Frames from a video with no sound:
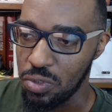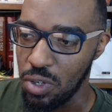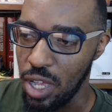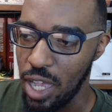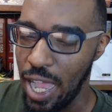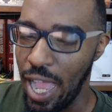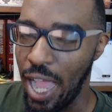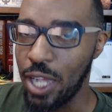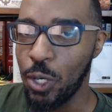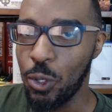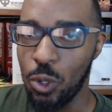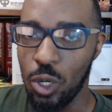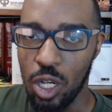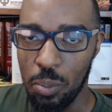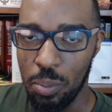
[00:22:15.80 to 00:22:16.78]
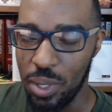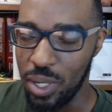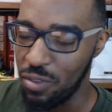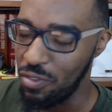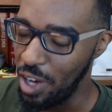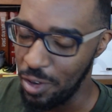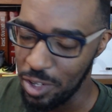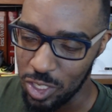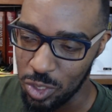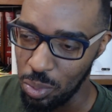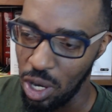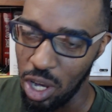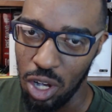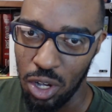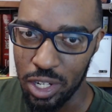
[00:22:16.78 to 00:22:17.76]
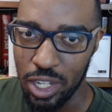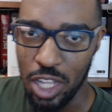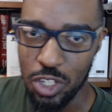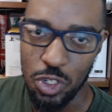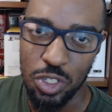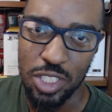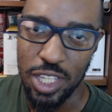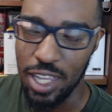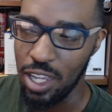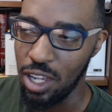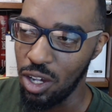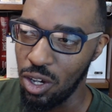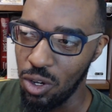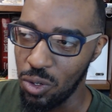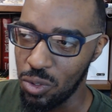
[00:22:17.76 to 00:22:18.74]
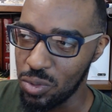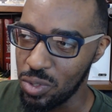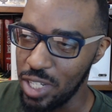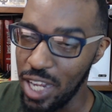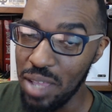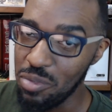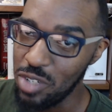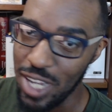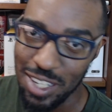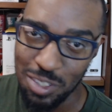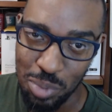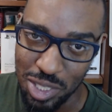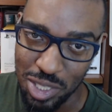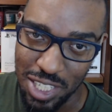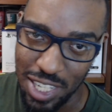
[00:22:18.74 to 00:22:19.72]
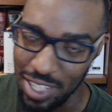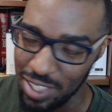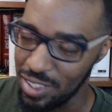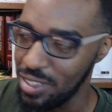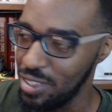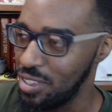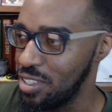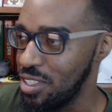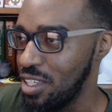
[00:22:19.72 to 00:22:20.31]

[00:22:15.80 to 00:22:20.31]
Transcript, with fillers: I grew up in a very small country town named Jasper, Texas.